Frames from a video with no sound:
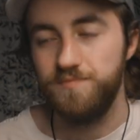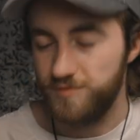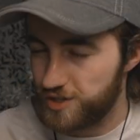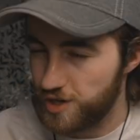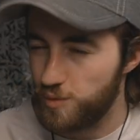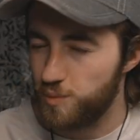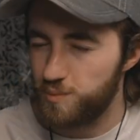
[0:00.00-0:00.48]

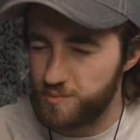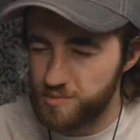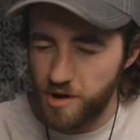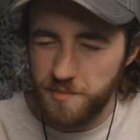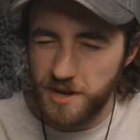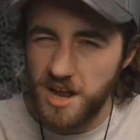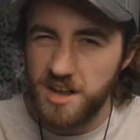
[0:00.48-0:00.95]
So
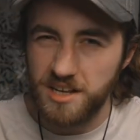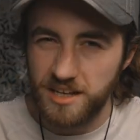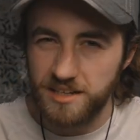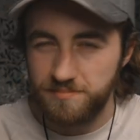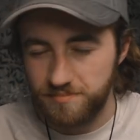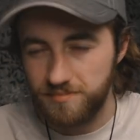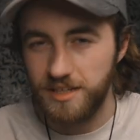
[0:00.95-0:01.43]
Premiere,
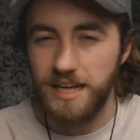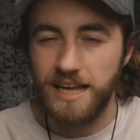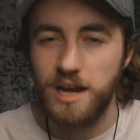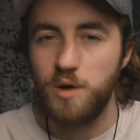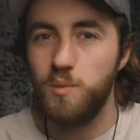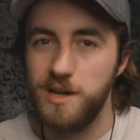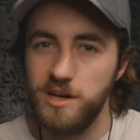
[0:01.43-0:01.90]
you
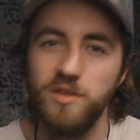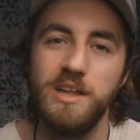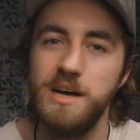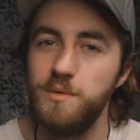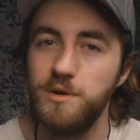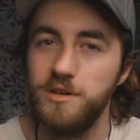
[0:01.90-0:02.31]
get a win on that